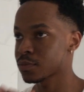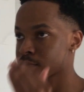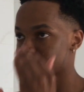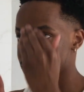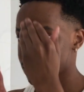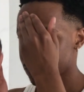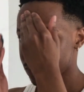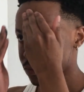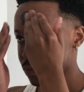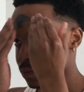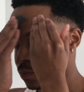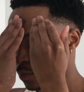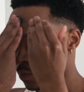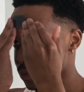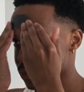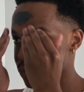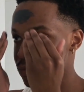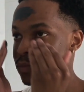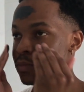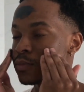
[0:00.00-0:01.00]
and then
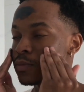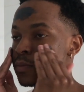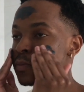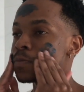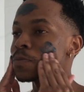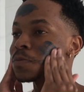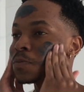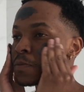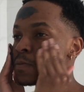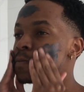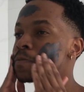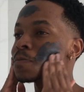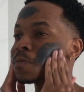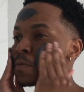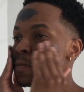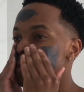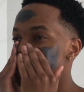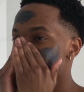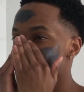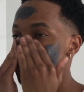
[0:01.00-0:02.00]
gently lather it on my
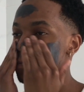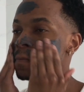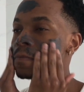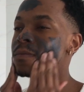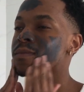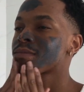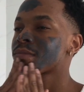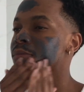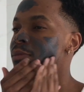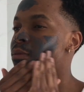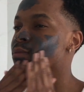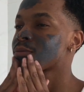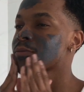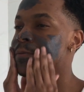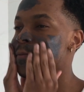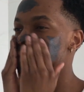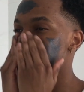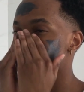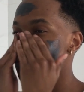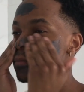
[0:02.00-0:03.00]
damp skin. This
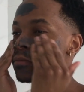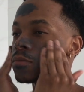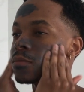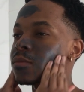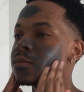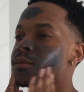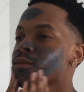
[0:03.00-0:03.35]
is for about